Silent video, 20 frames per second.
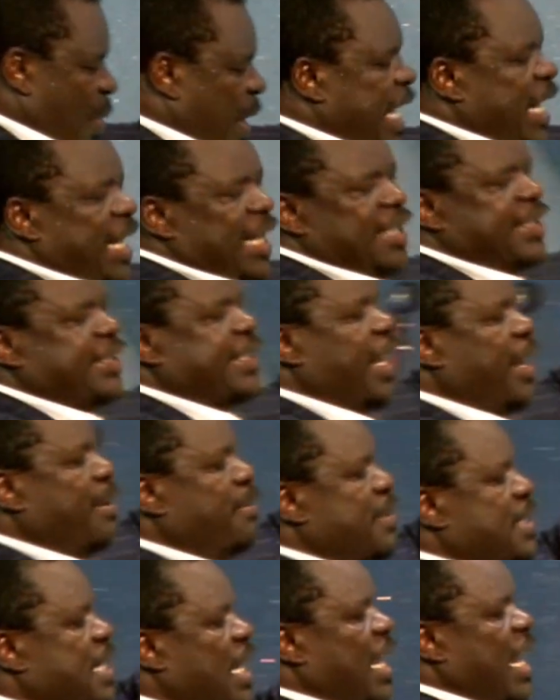when it
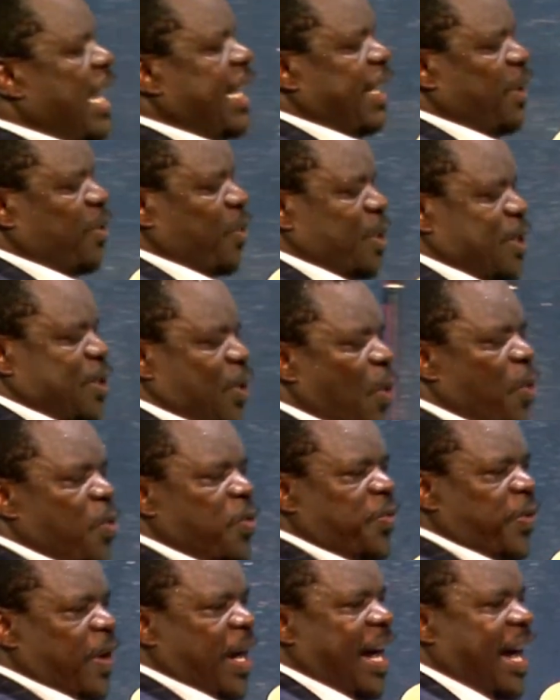seemed like it was
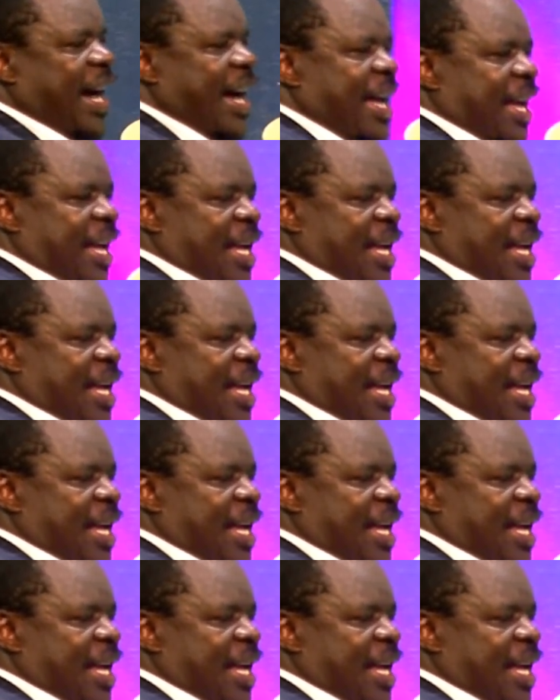over,